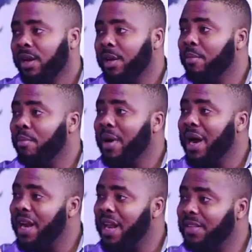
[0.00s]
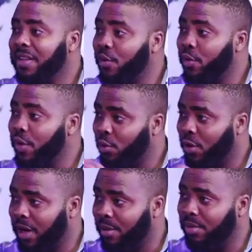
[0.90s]
They manage their way to
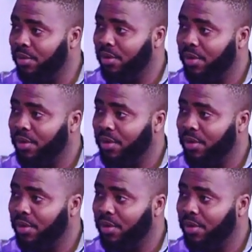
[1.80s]
camp,